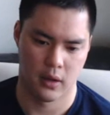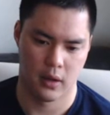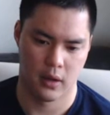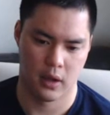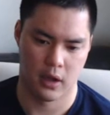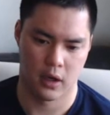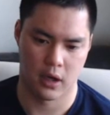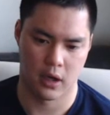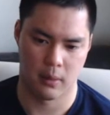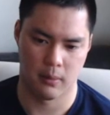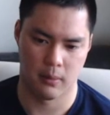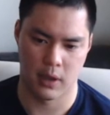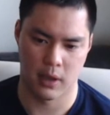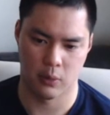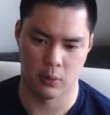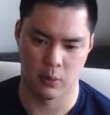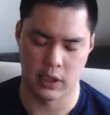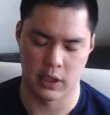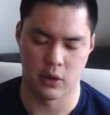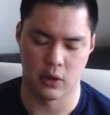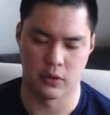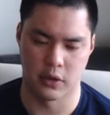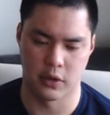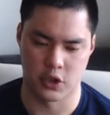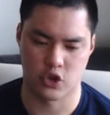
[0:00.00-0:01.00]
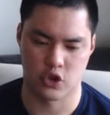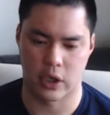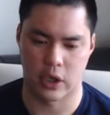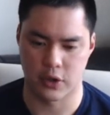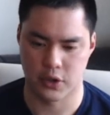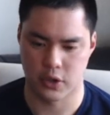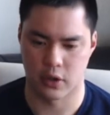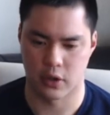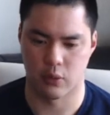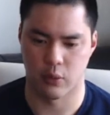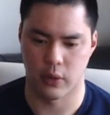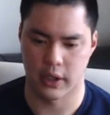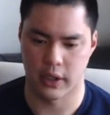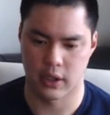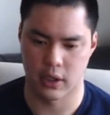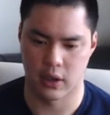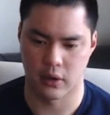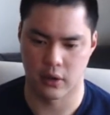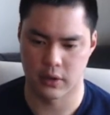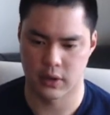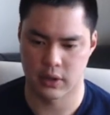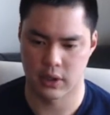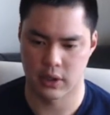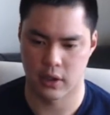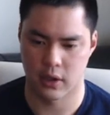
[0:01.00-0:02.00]
And we knew this trial was going to read
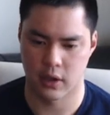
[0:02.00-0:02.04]
out,